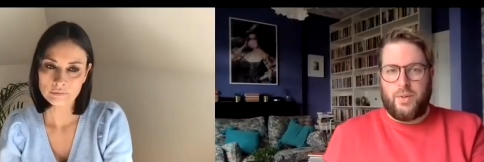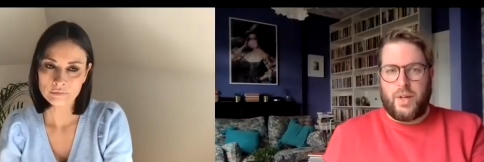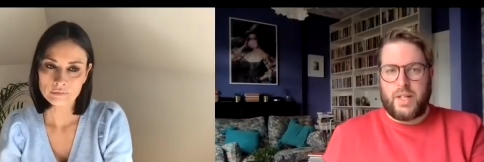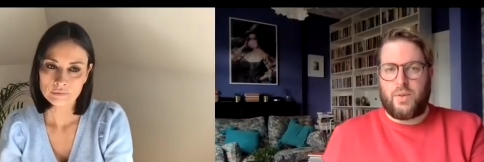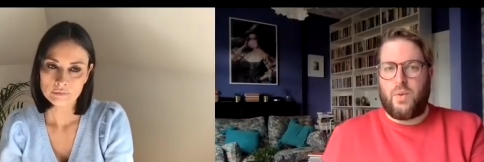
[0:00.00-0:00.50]

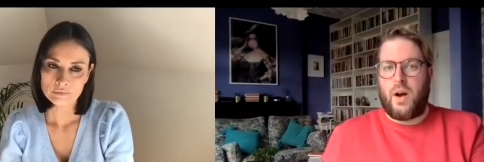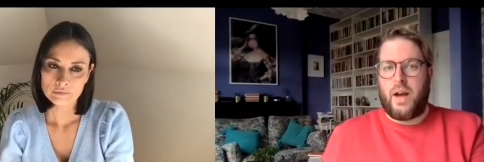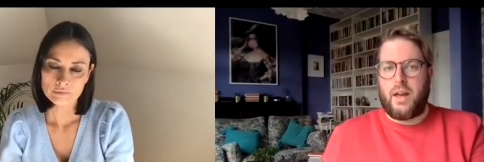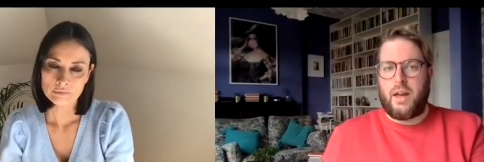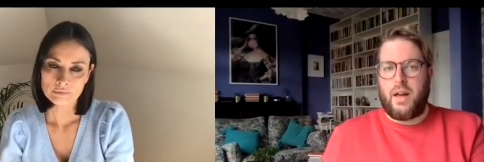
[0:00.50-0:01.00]
Speaker 1: is
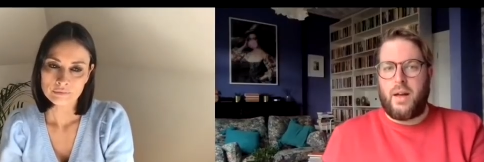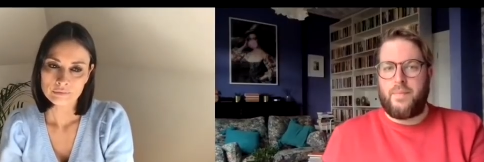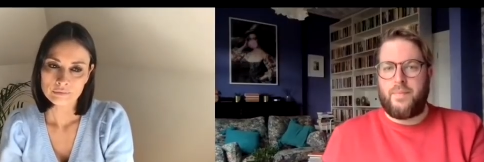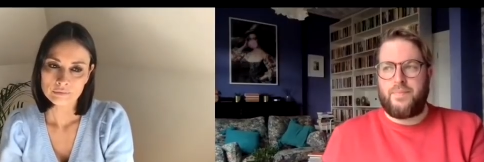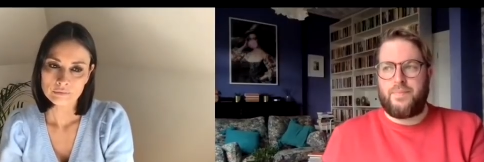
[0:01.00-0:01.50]
quite
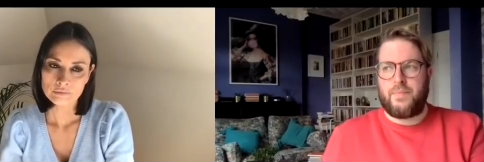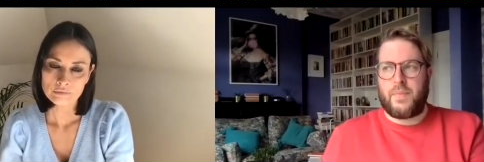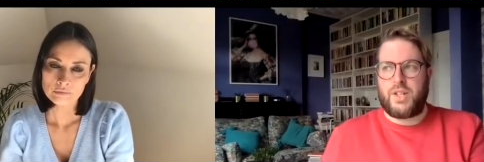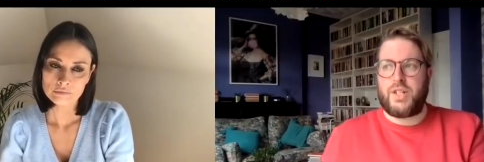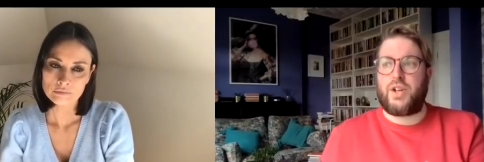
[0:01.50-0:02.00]
um
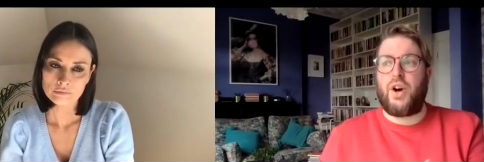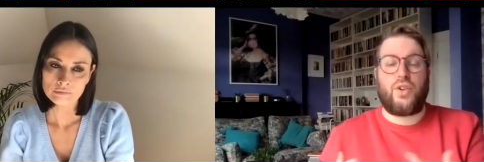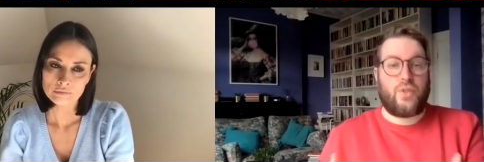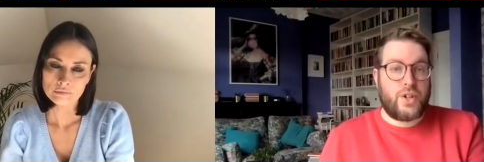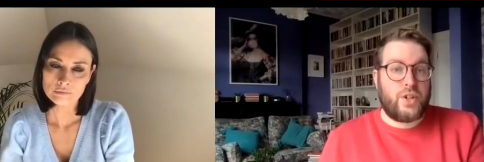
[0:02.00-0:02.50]
she's got a
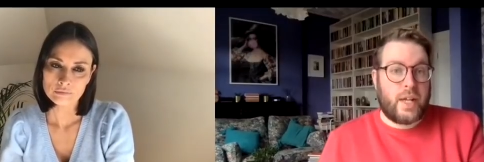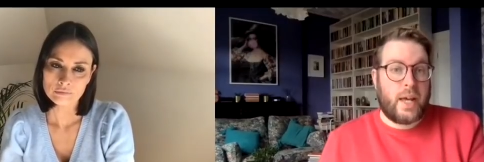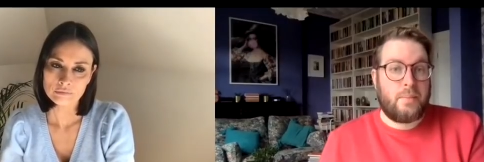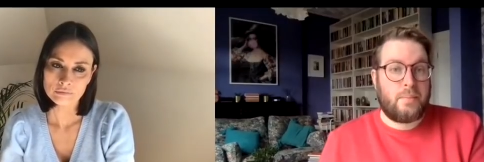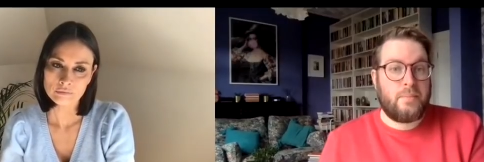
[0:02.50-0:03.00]
crush on
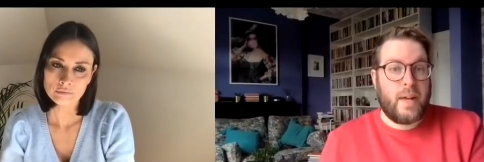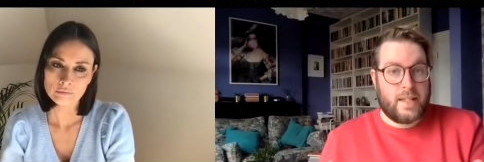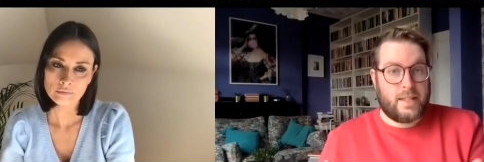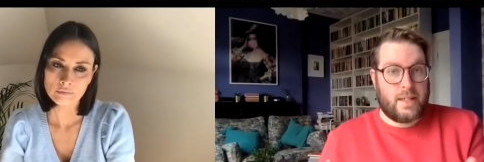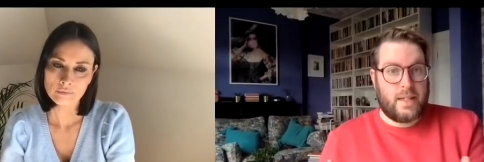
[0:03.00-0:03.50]
him
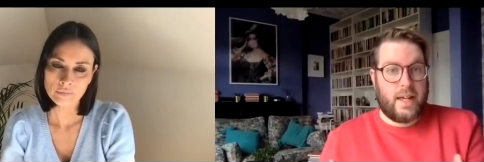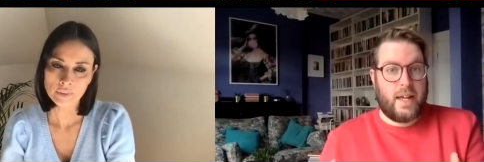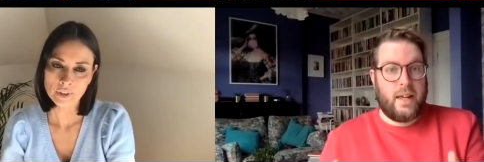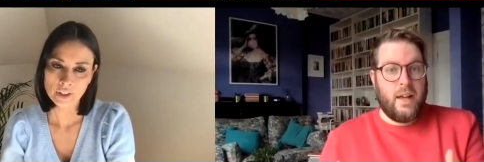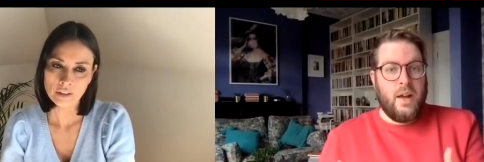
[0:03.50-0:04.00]

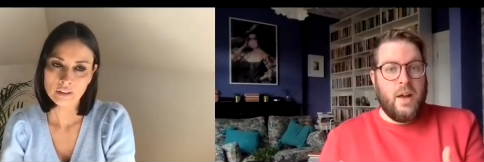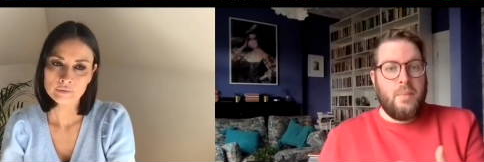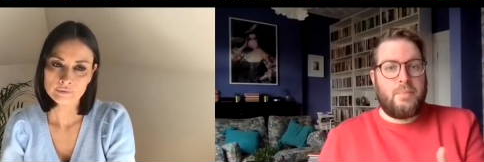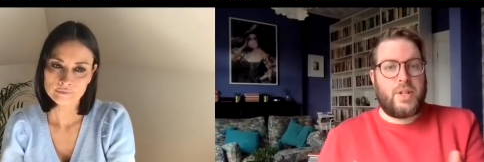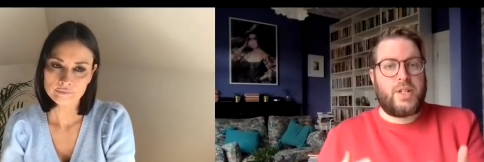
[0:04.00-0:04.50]
instantly,
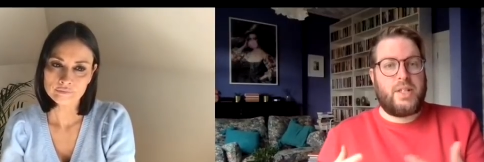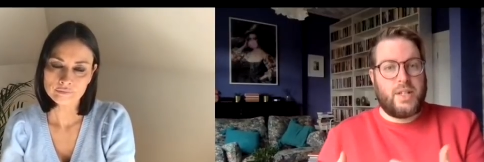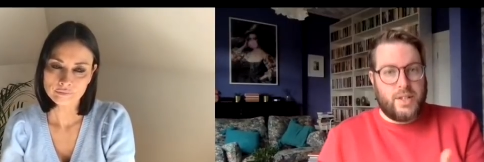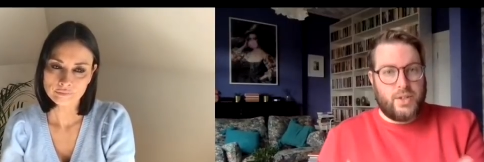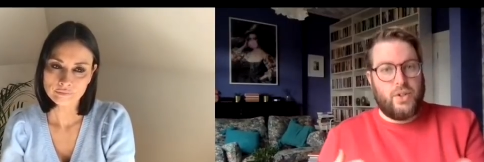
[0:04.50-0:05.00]
but she
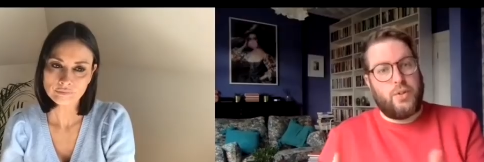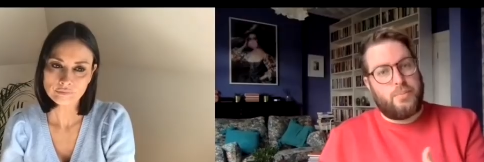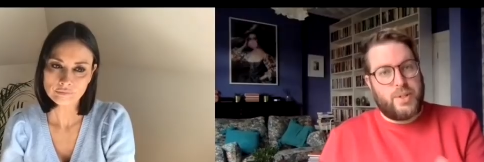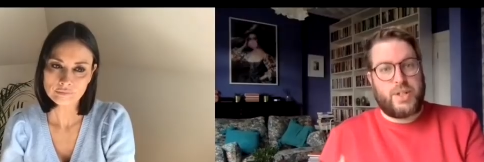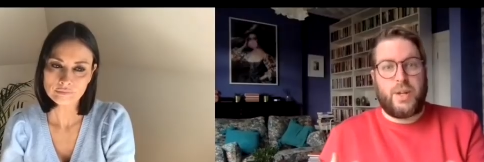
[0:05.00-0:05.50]
does sort of
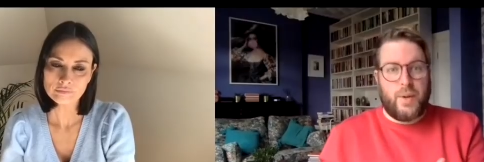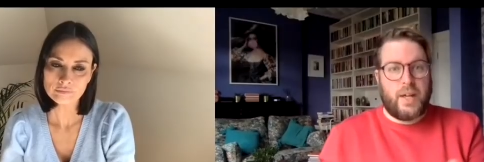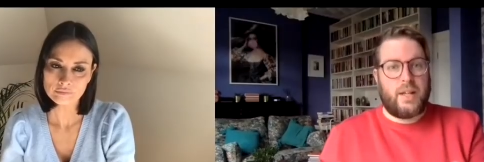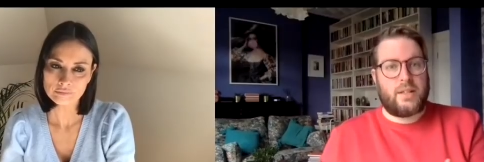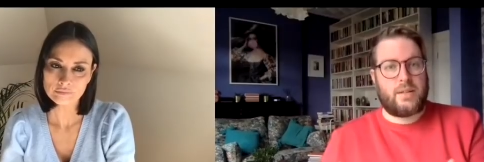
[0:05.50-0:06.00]
pursue
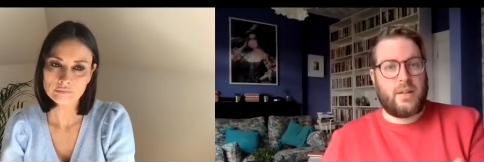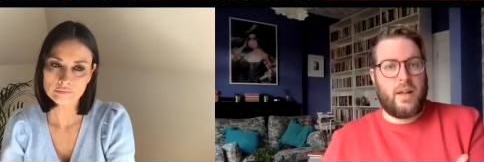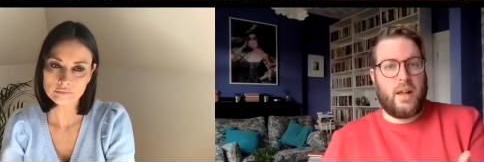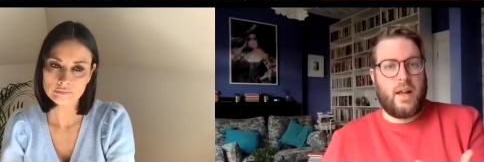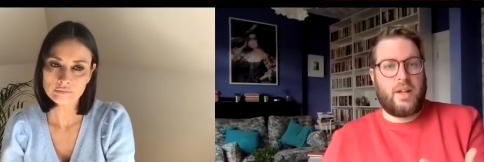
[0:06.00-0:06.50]
it as
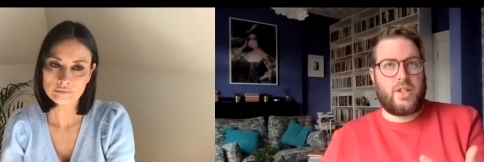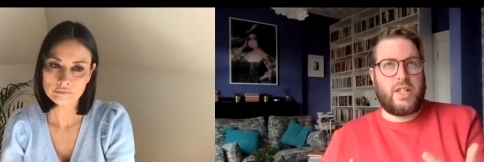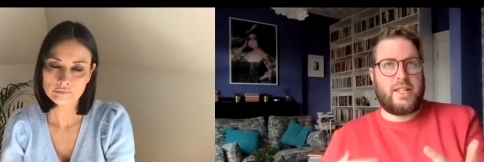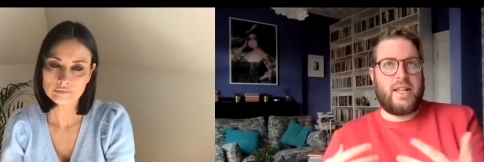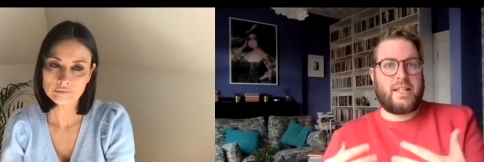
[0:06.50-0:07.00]

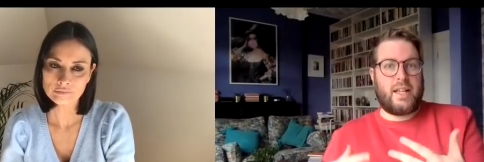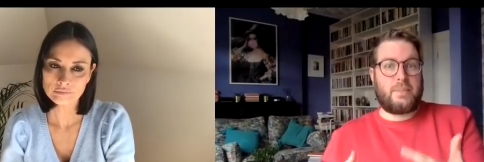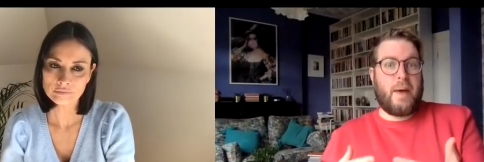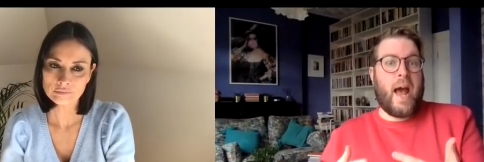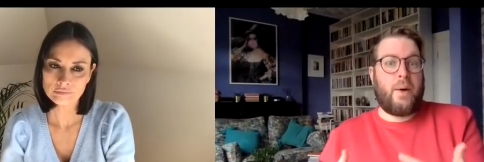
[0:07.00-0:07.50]
she sees it as
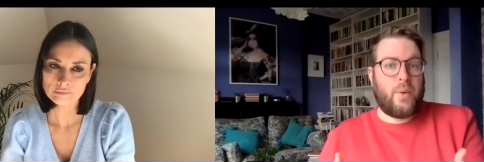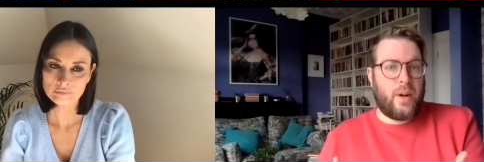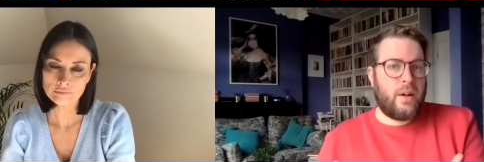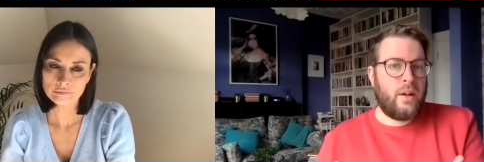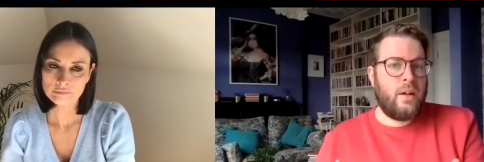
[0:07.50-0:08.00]

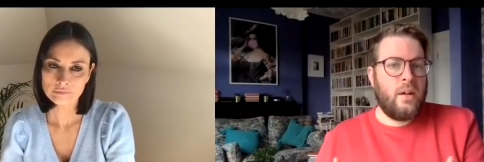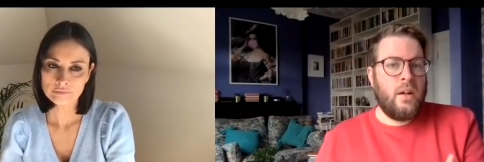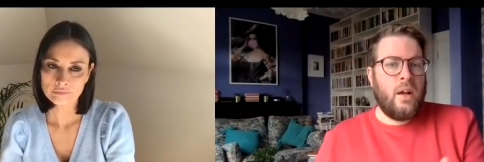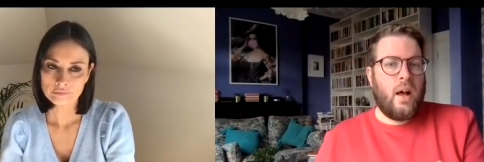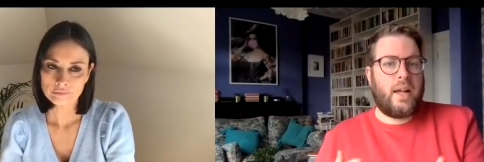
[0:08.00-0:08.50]
power
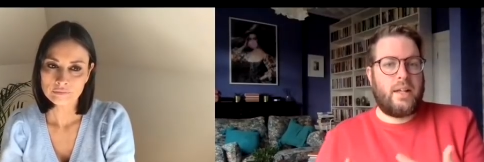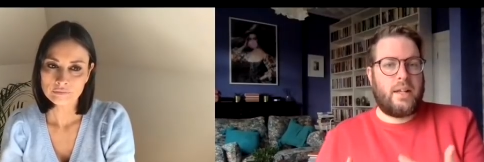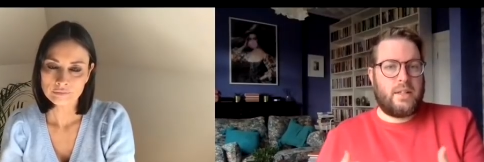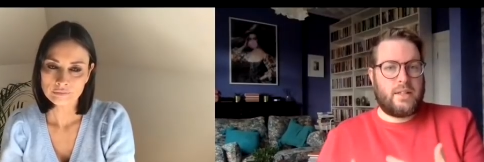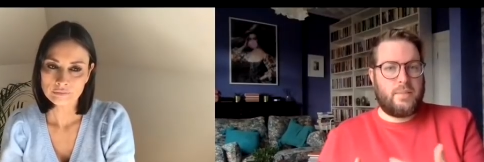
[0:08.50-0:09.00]
and,
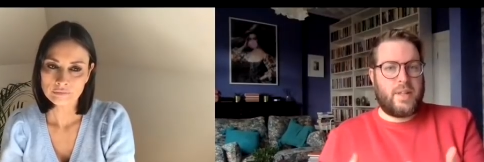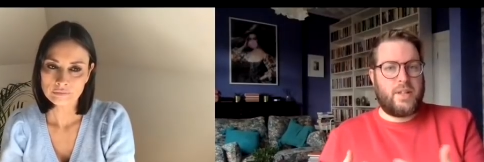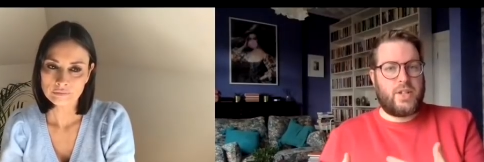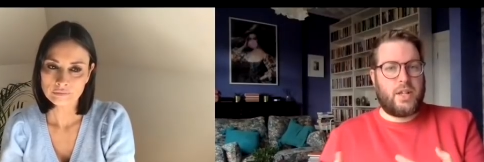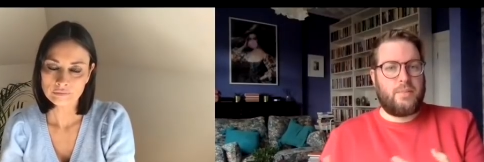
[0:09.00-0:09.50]
and it's something
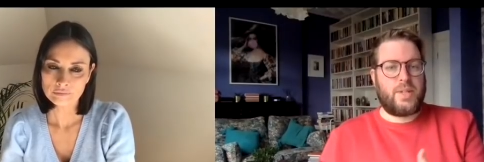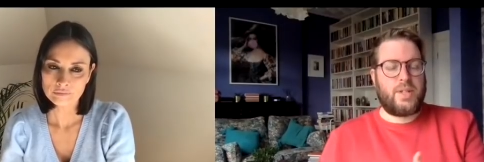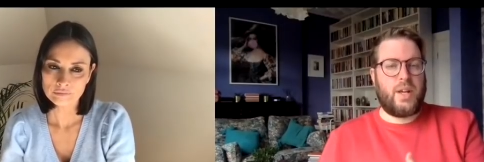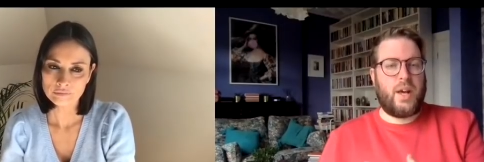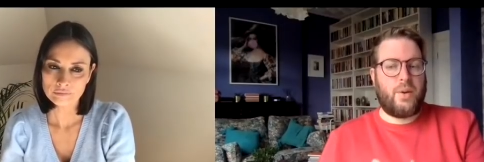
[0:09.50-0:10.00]
that she can
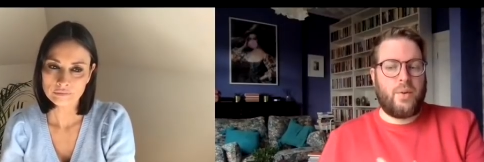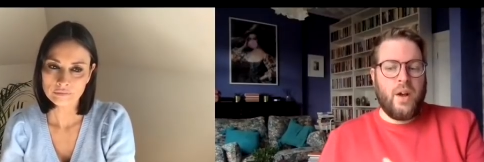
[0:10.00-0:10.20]
pursue.